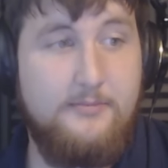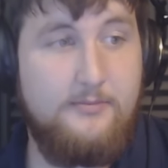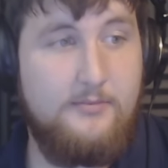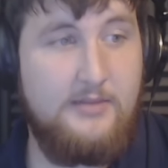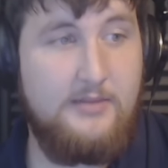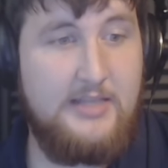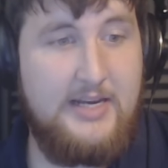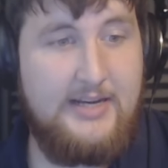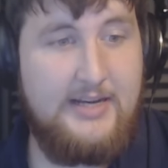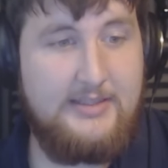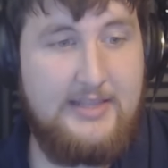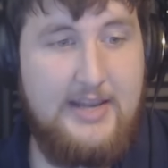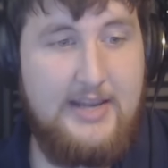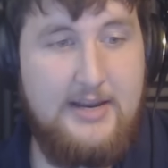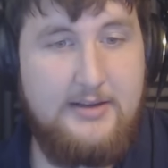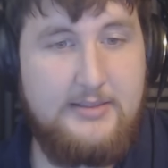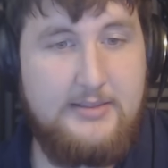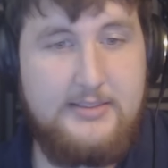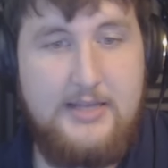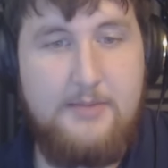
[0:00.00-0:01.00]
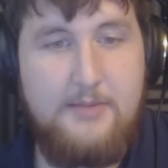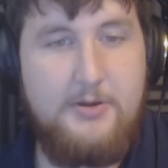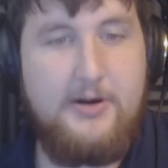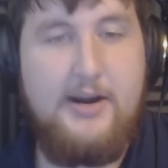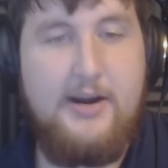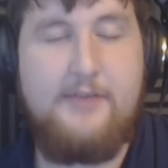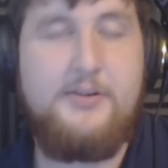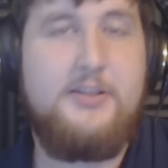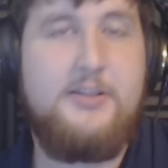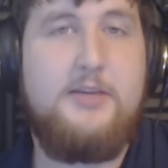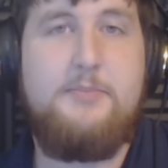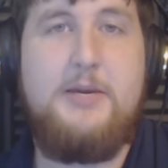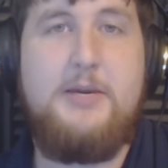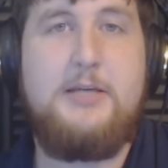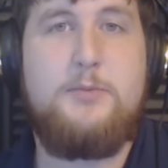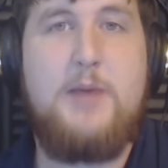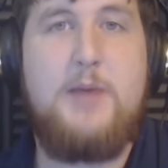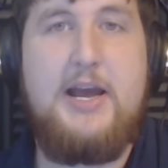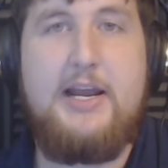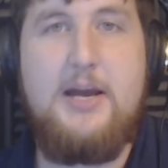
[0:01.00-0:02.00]
that at the end of summer everything
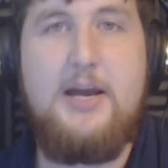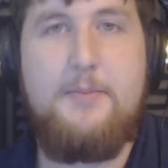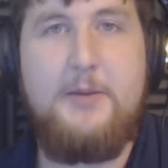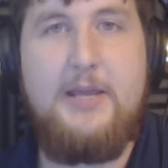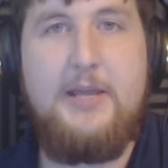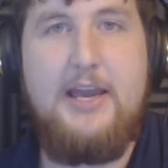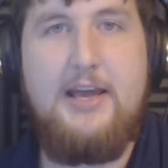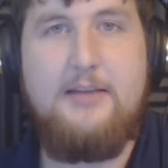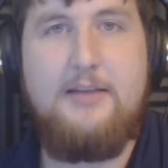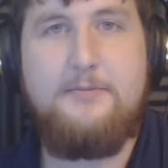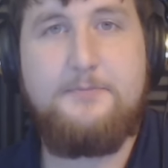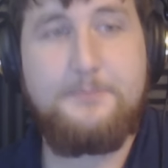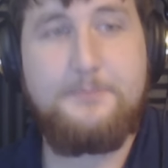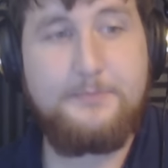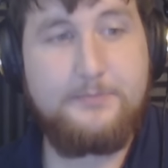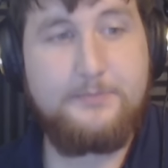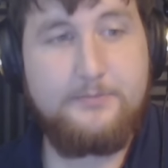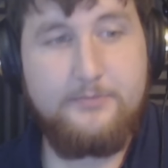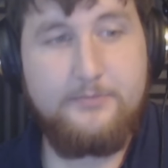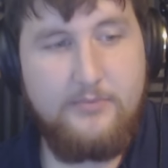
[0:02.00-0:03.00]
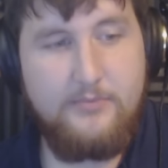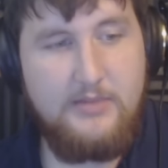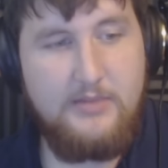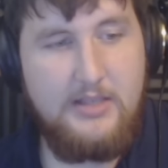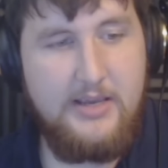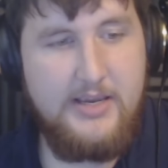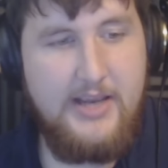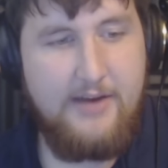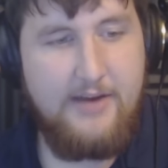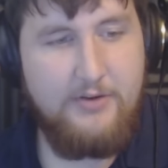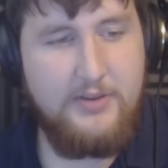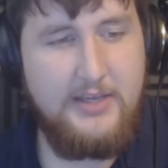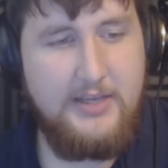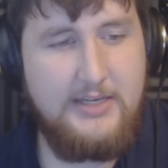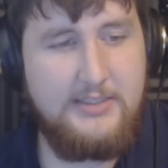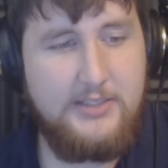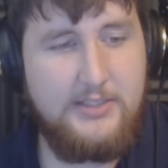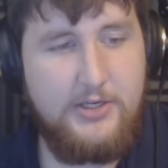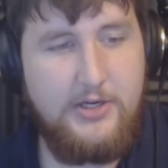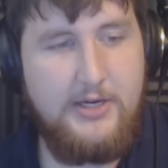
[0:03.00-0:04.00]
picks back up again. Everything
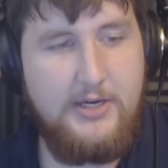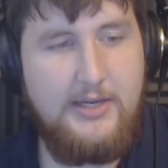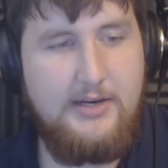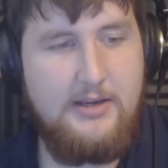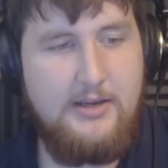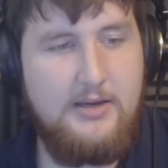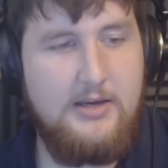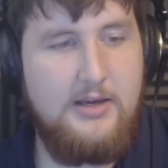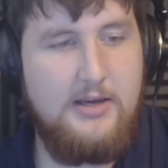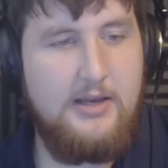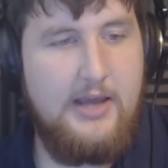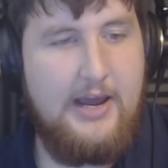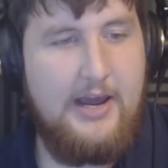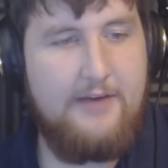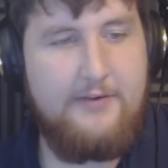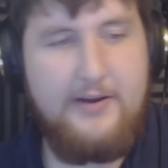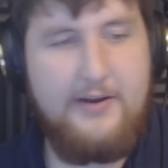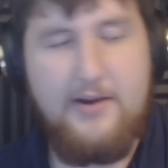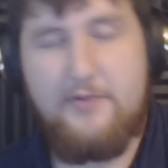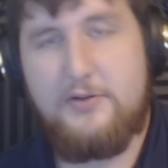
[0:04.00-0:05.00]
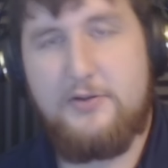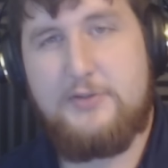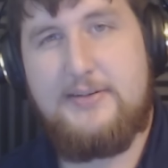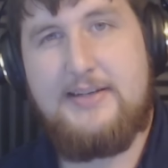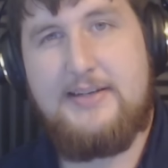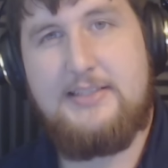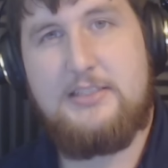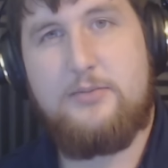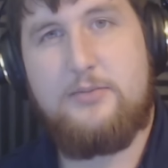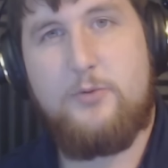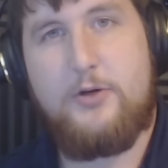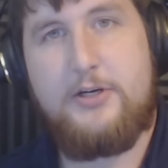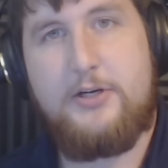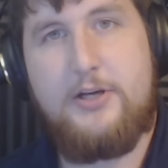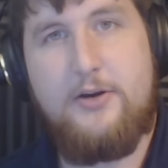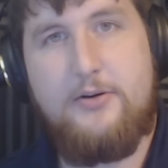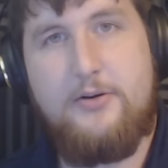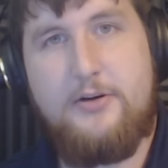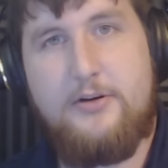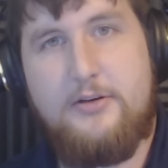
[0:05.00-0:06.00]
is good. FAF has found some more
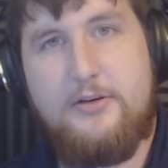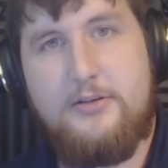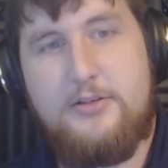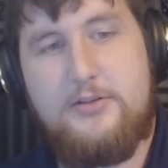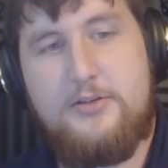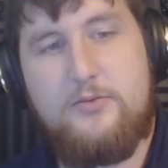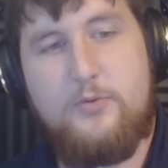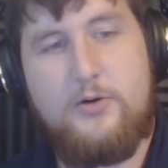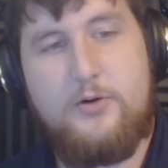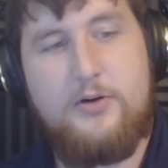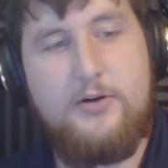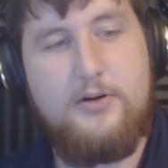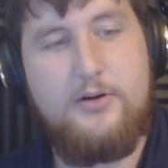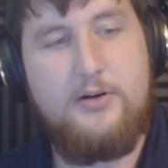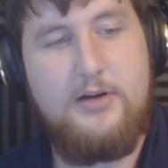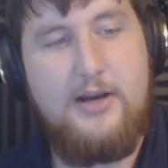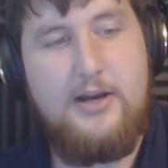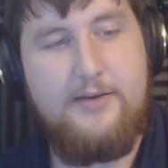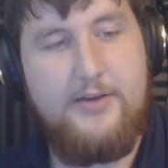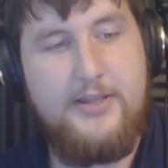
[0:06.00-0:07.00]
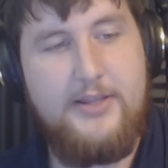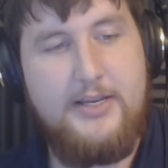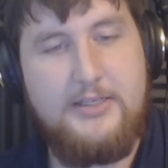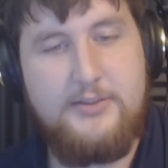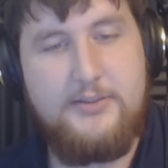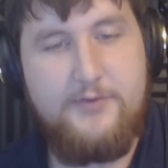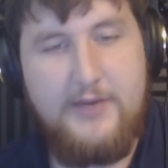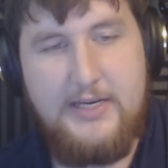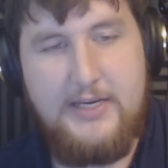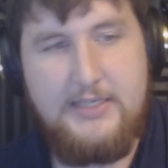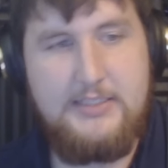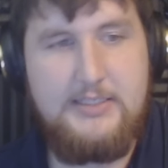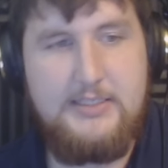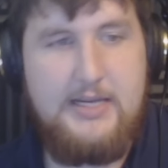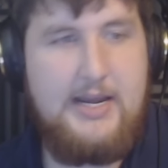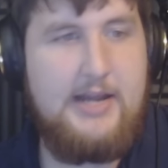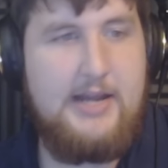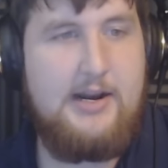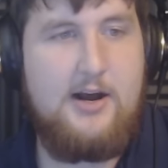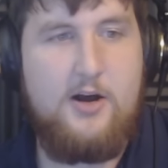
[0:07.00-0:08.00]
coders where everything is fixed,
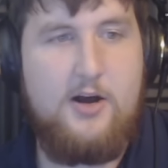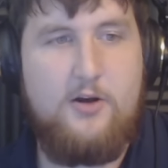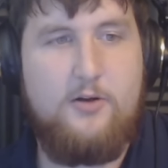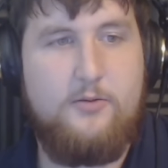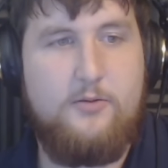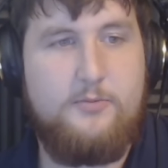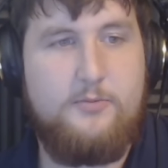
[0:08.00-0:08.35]
and I'll